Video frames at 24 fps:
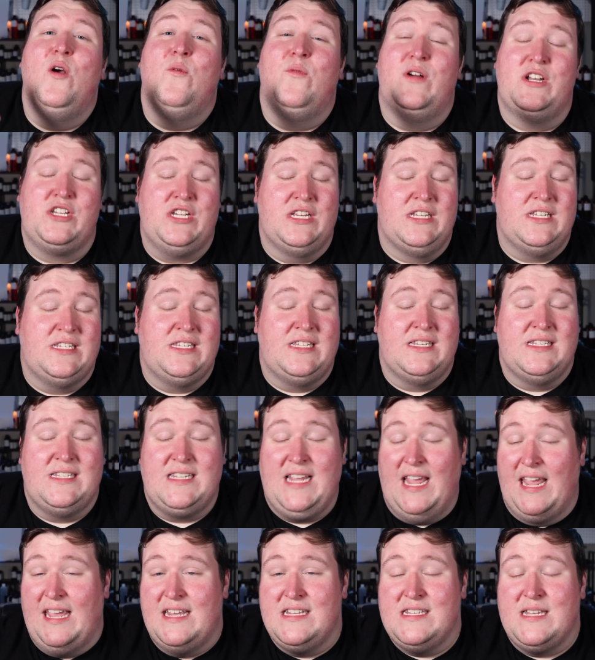which is
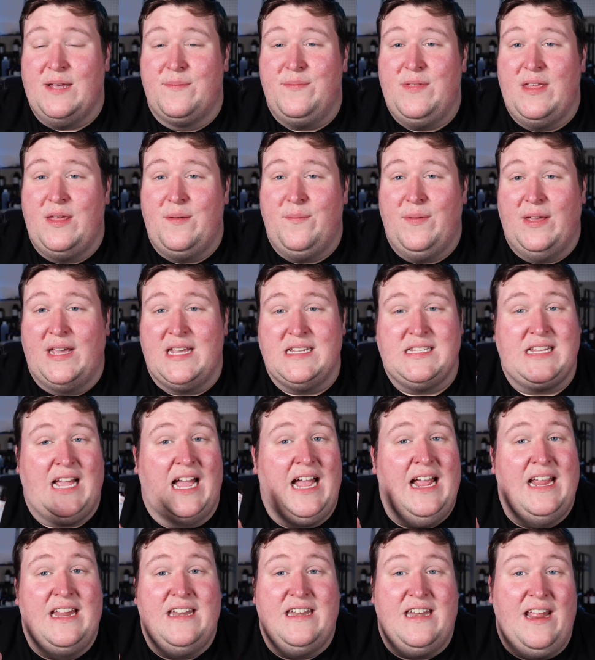saying something because
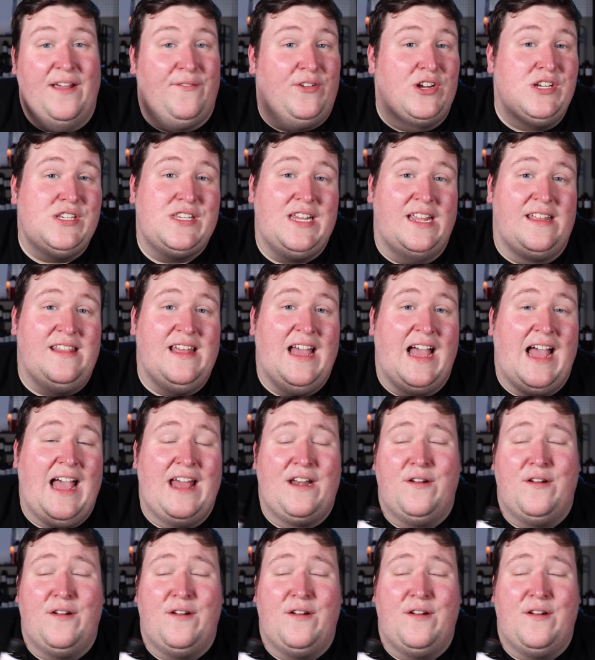I never say that.